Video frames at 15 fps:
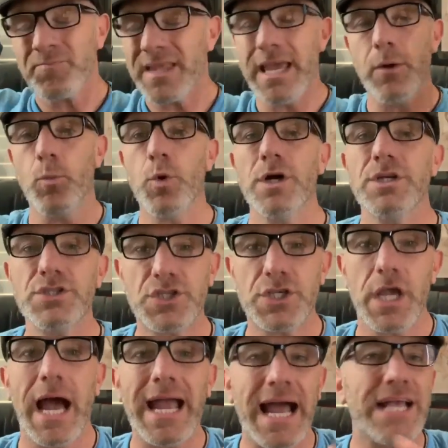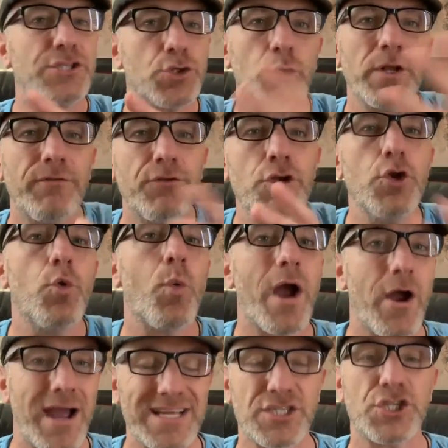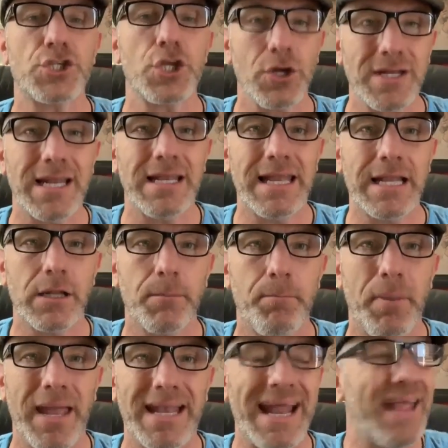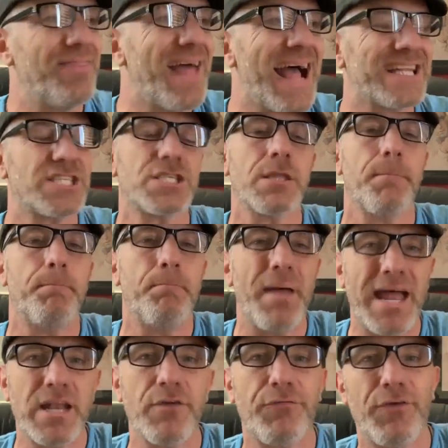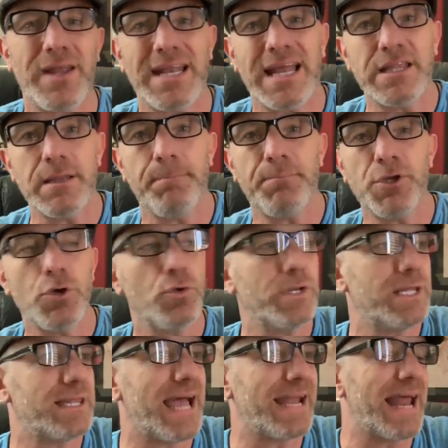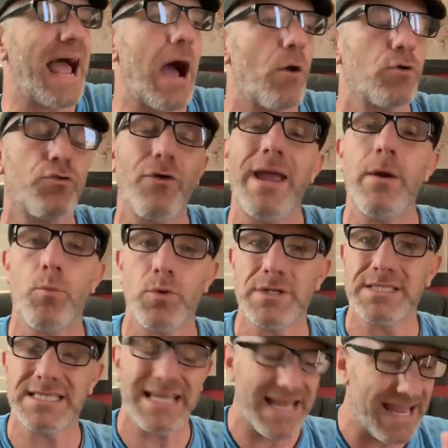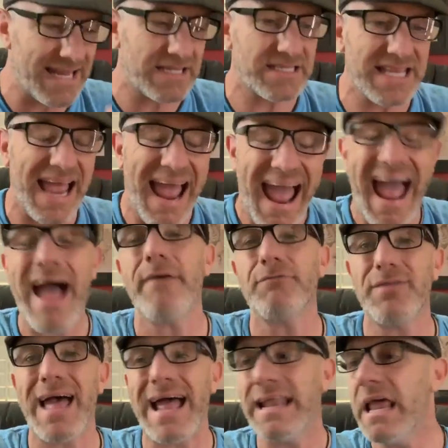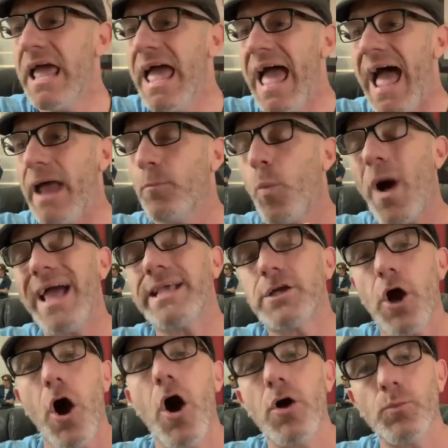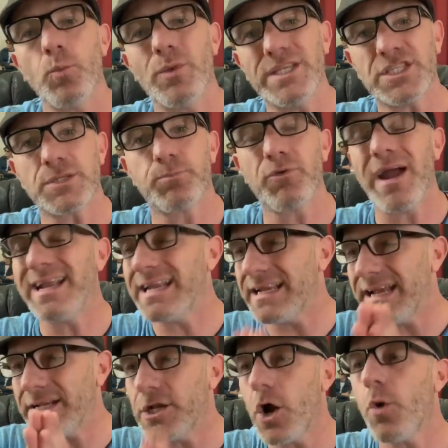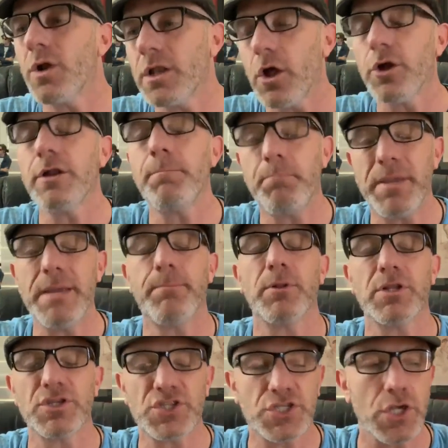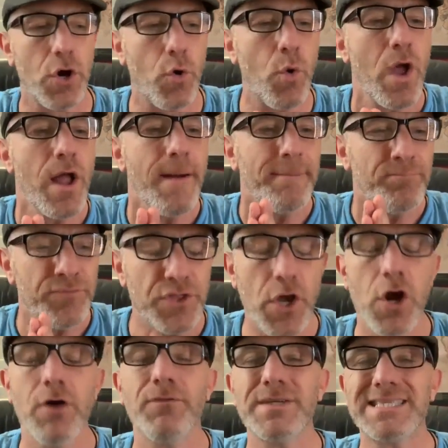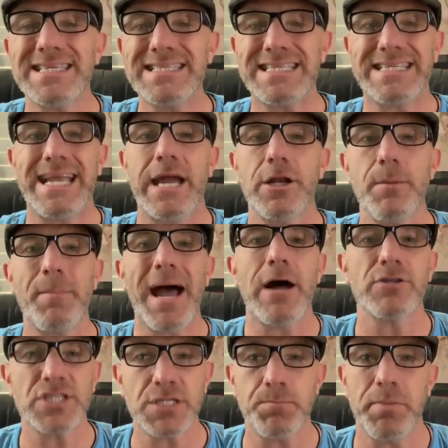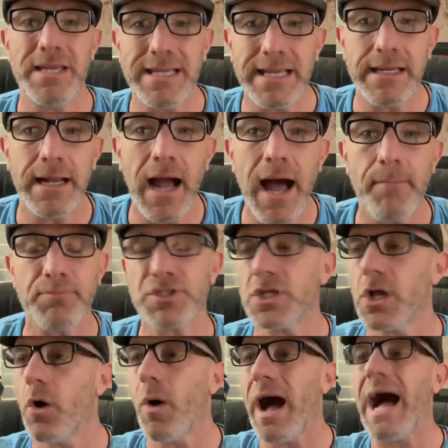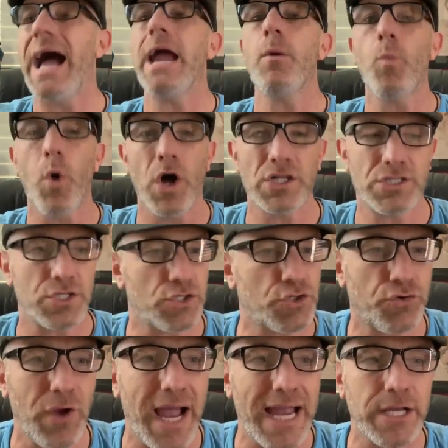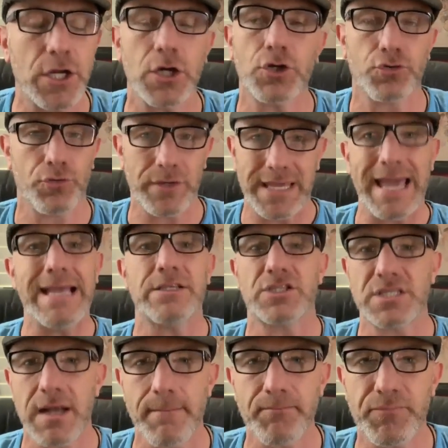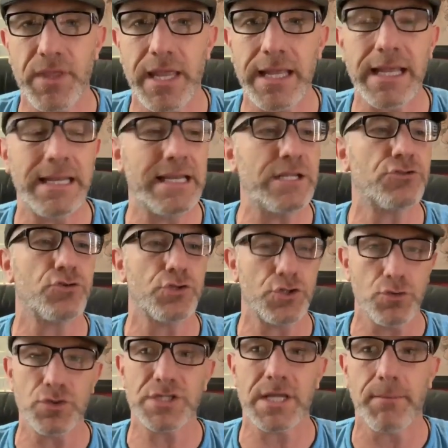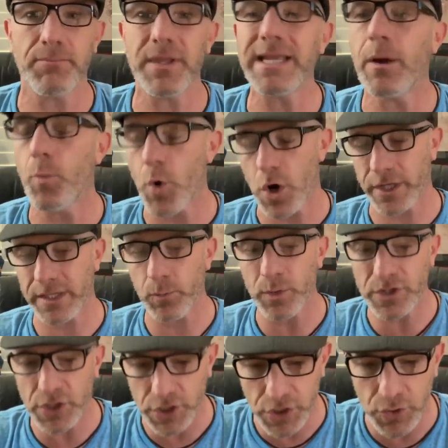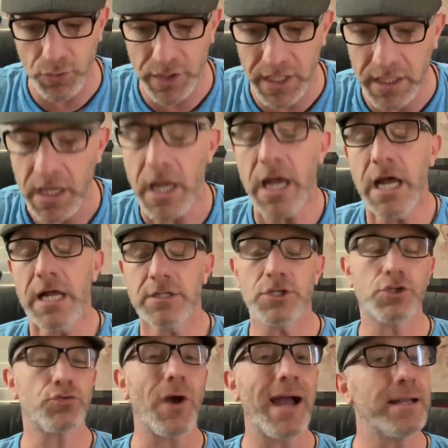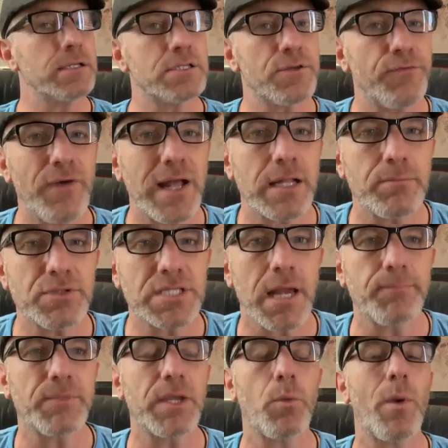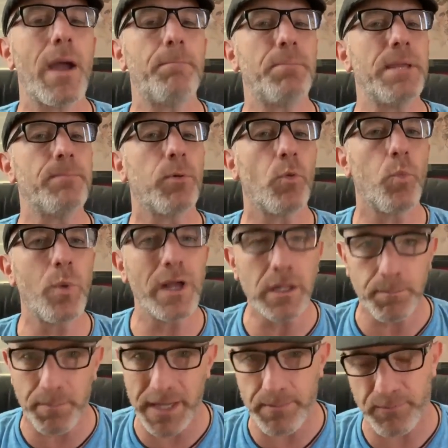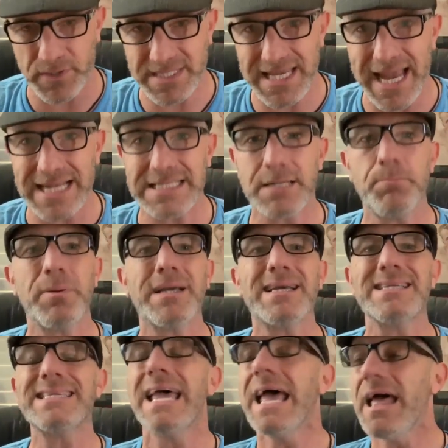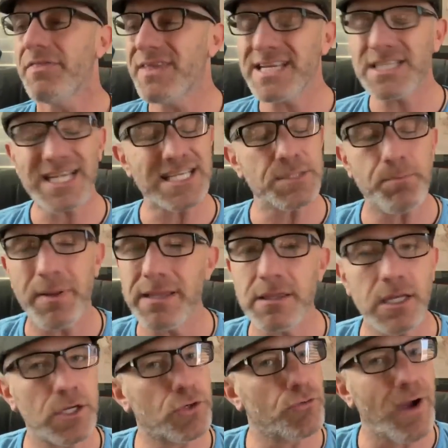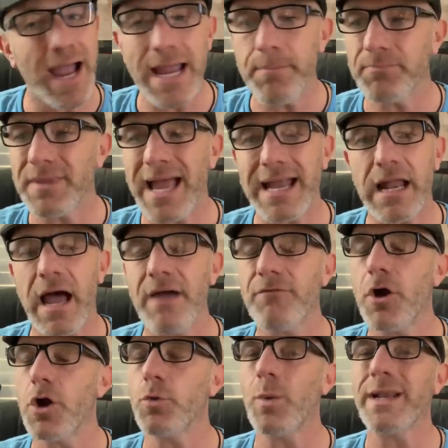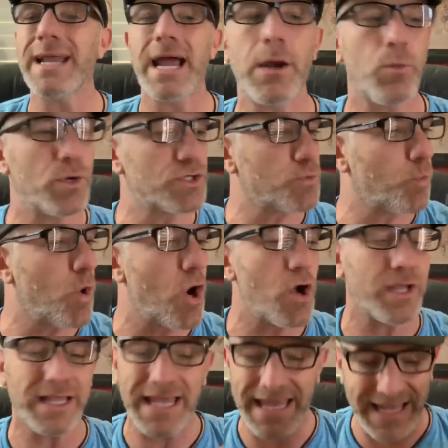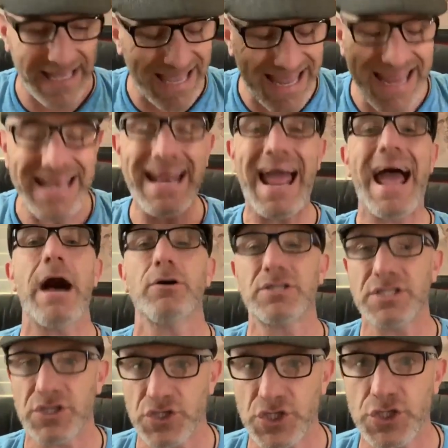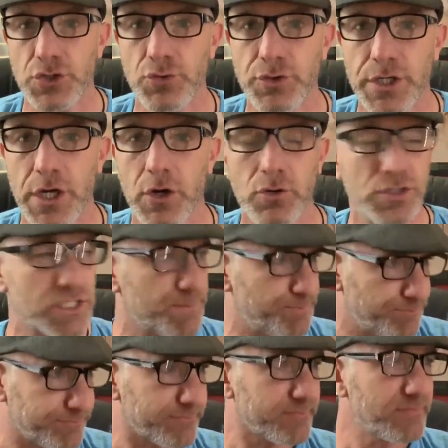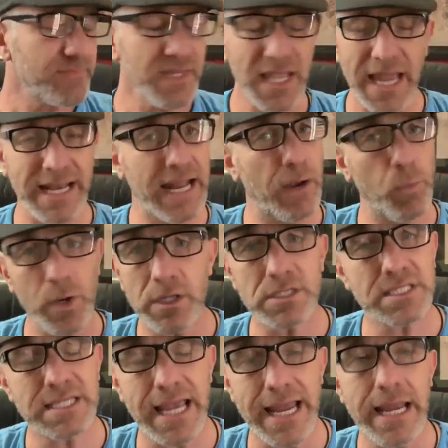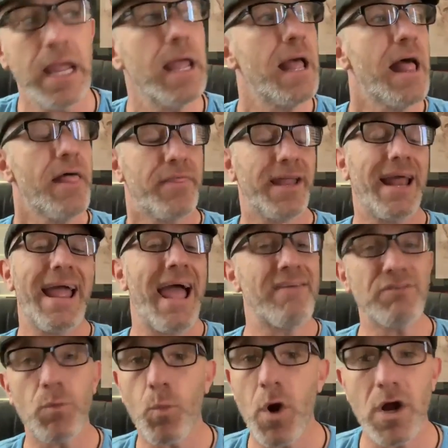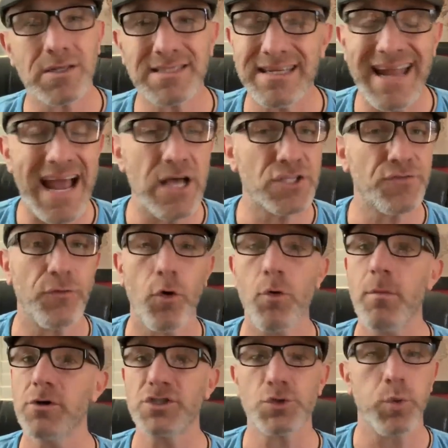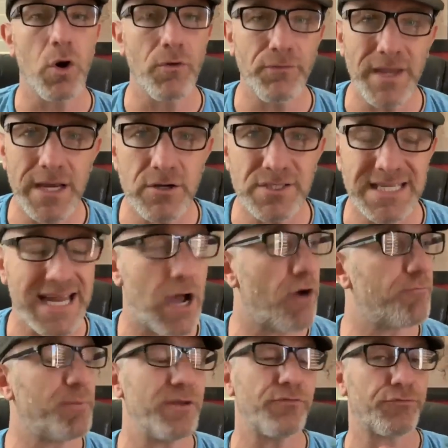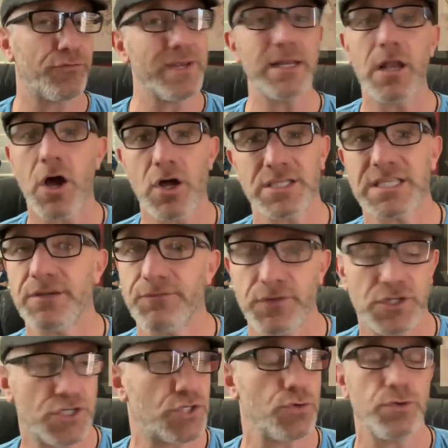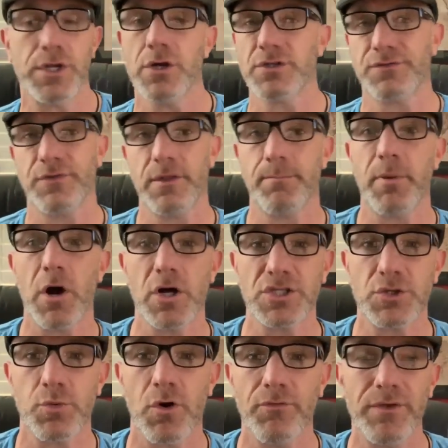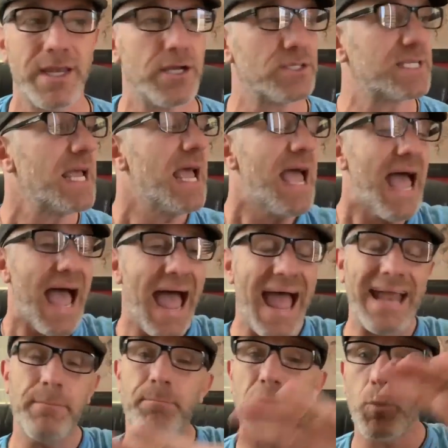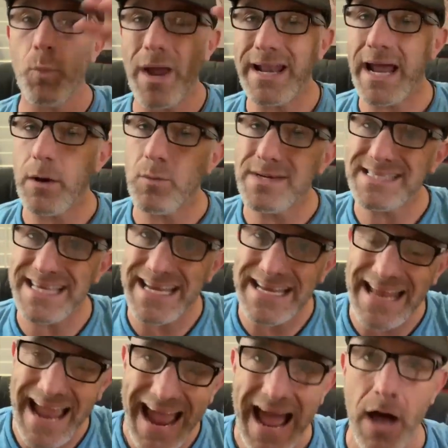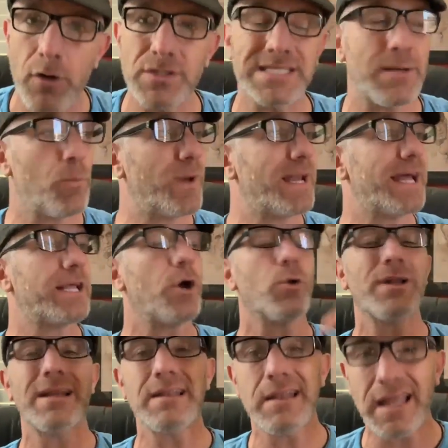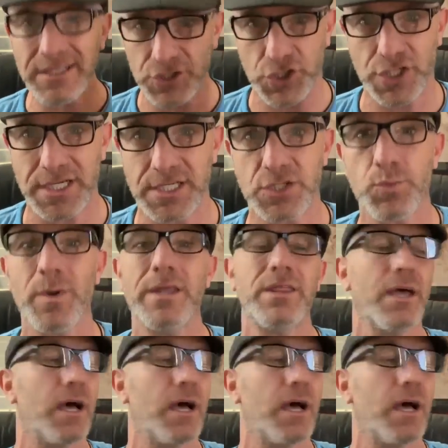it was, I sort of knew where I stood a little bit. And that's the benefit and the beauty that how great was it to have that? And why can't we spread? And I know a lot of people are so nervous and scared about speaking up. So I want to try to create something and introduce something and working with the union to try to develop something where people will be protected. Because this has been the gripe that I've heard when was working in-house at studios. And I will say that I haven't worked in-house for almost 12 years now. I've been freelancing for the studios for the past 12 years. But when I was in-house and when I go to lunches with